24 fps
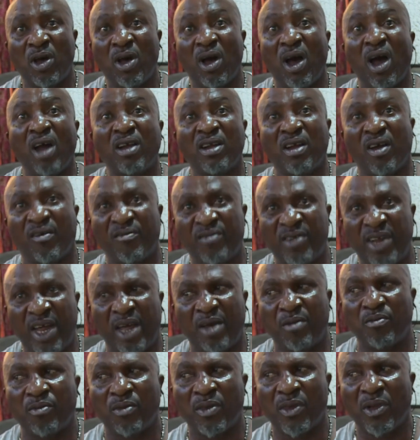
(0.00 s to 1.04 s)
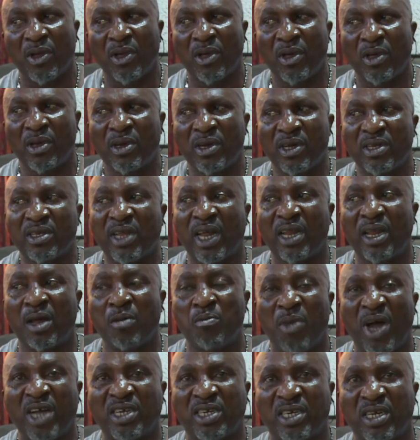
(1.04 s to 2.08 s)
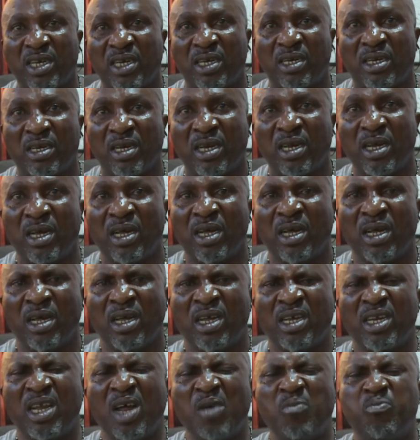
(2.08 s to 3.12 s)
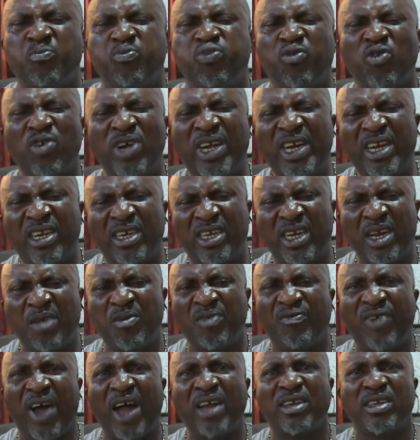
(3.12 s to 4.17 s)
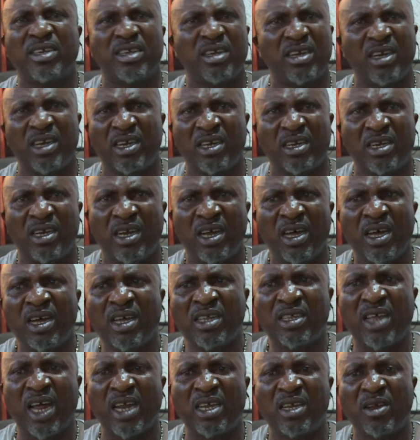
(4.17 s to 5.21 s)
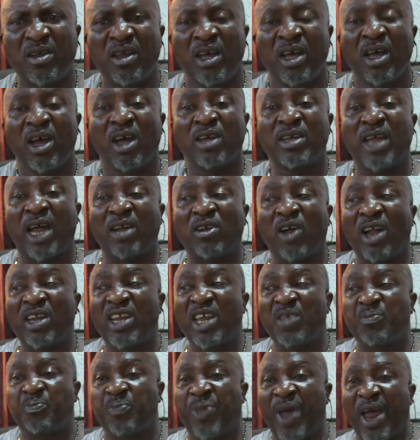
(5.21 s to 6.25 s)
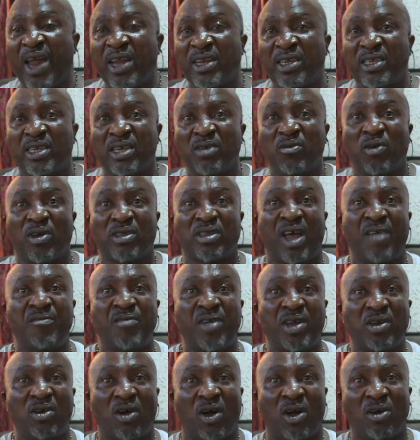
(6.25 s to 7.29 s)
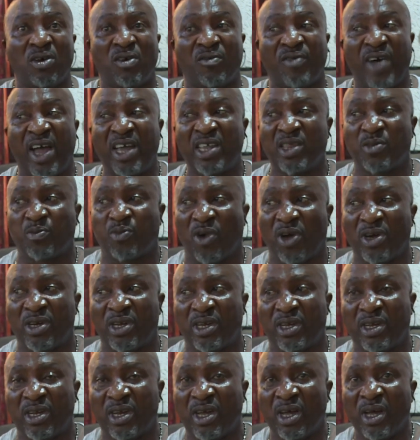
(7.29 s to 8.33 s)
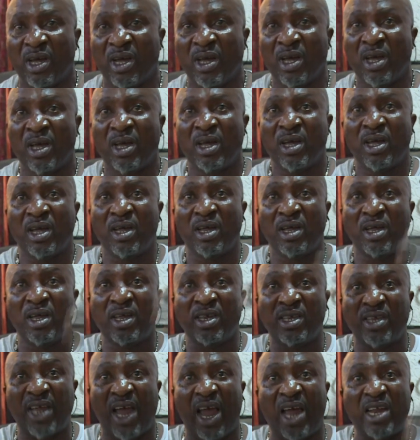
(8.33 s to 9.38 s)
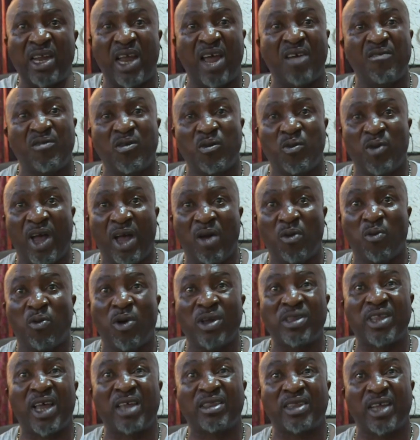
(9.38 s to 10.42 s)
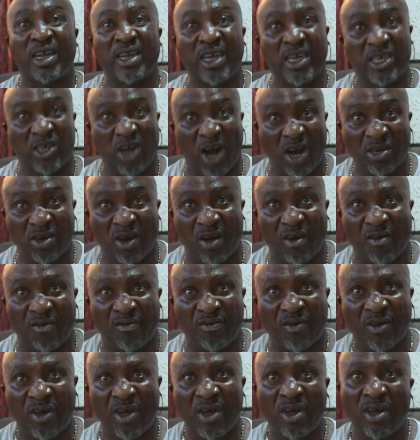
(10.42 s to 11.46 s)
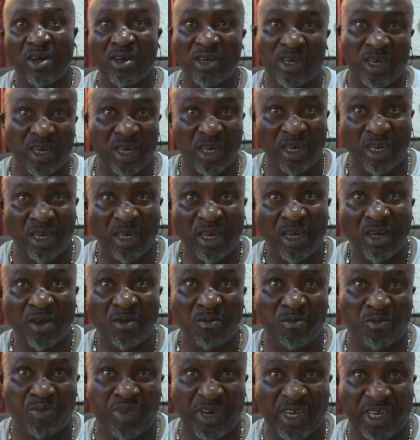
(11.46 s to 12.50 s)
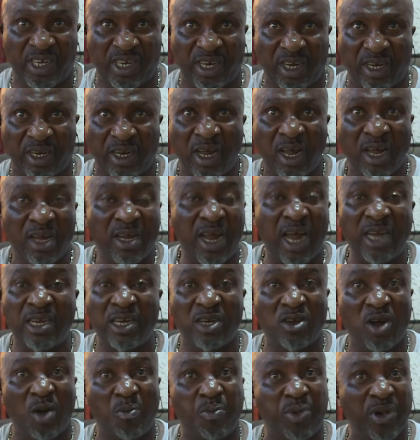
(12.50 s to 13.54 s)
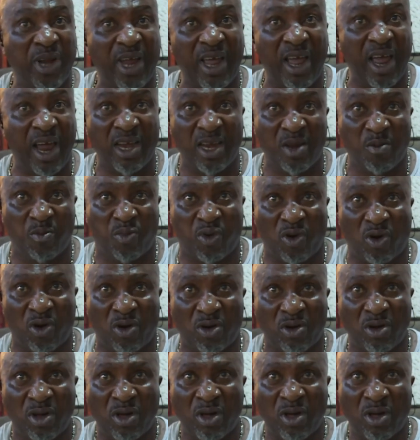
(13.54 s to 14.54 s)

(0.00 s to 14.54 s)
All of them. They started mashing him. They bullied him. In fact, he said that all these pains he was having all over his body, his head everywhere, was as a result of the beating. That he did not play any ball.